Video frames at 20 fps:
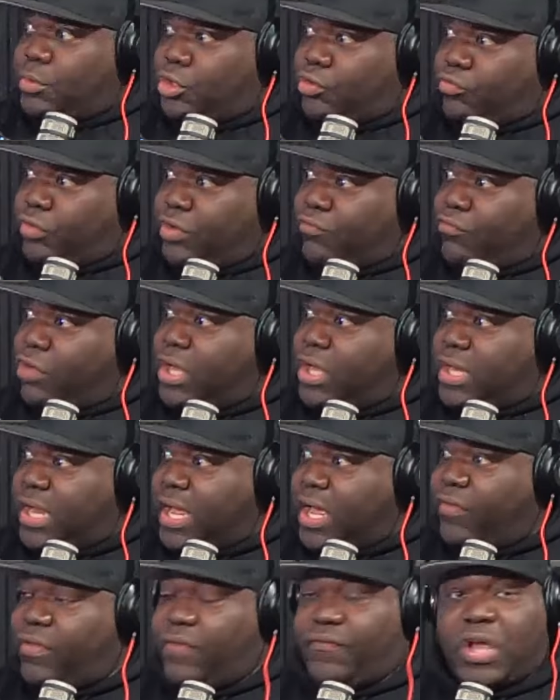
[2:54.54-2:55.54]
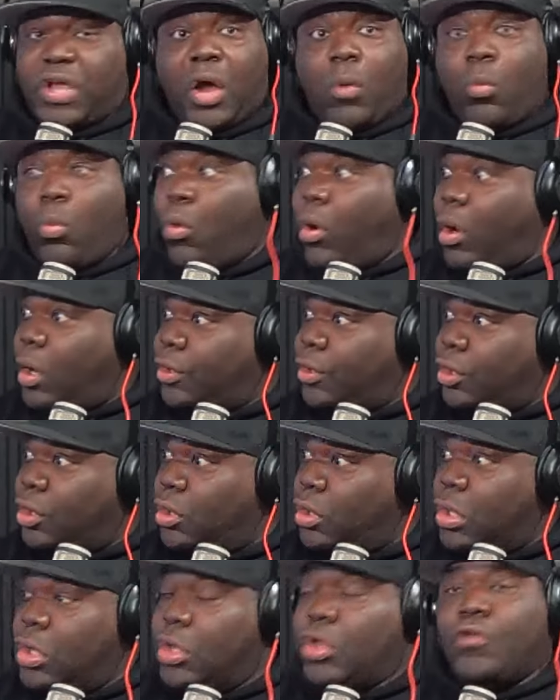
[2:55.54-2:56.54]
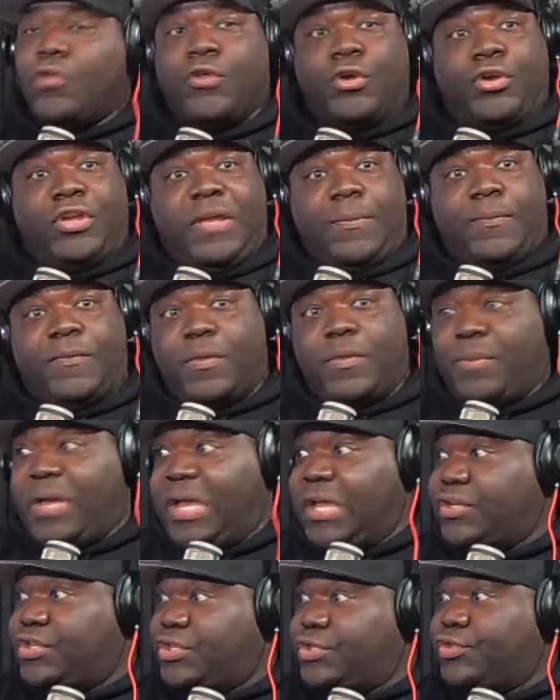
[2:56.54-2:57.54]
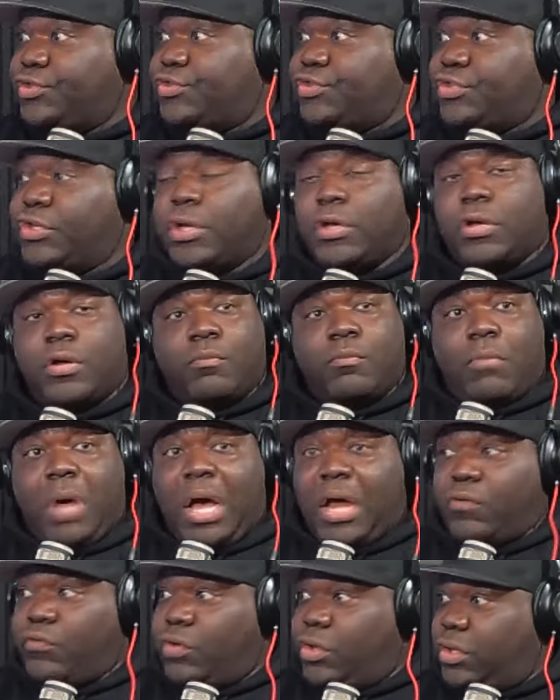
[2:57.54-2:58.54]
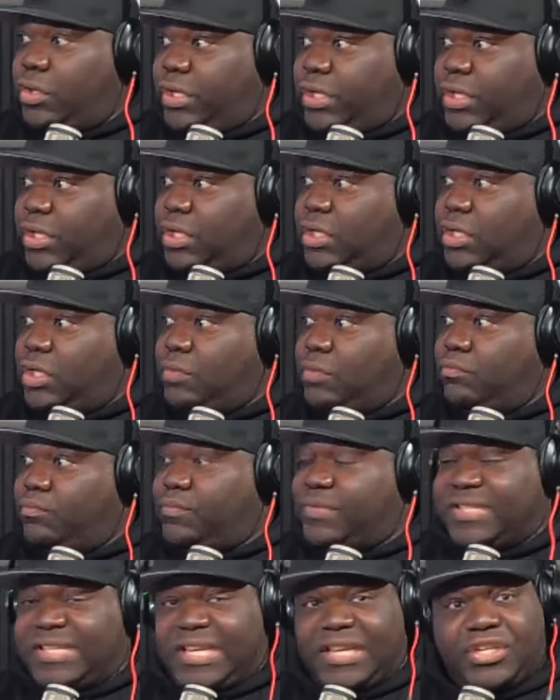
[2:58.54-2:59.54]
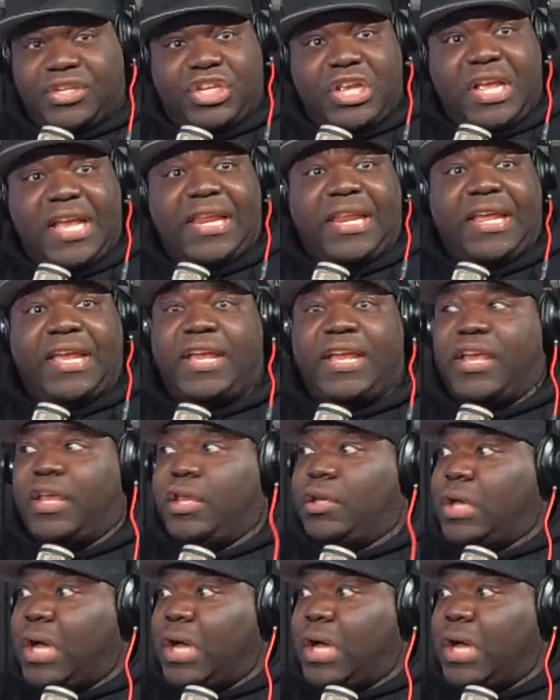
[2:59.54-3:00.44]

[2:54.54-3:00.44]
degree right now. They've got water. They're keeping the patients moderately satiated,